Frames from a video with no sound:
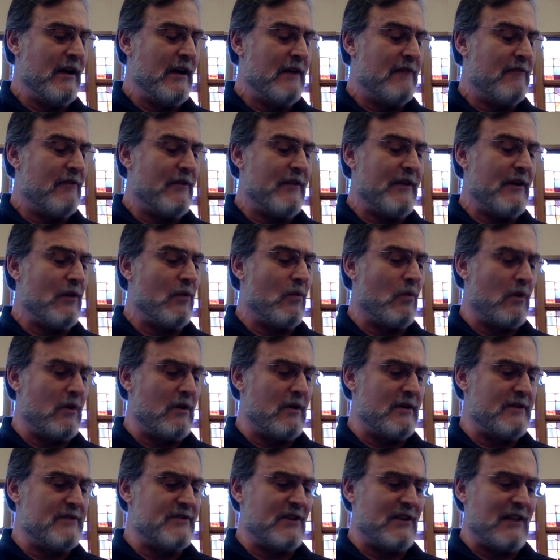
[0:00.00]
for their
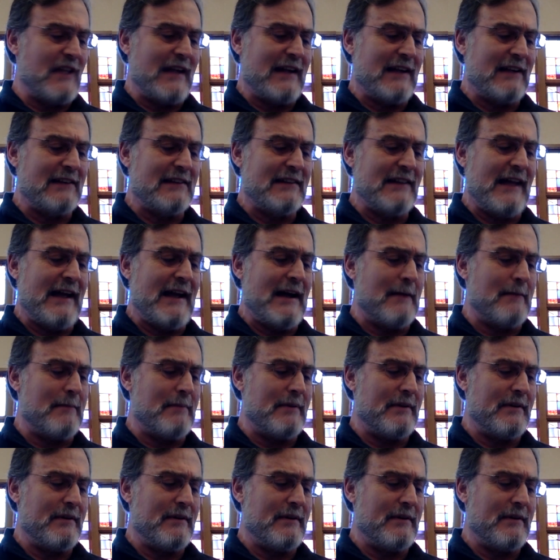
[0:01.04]
words are like a lamp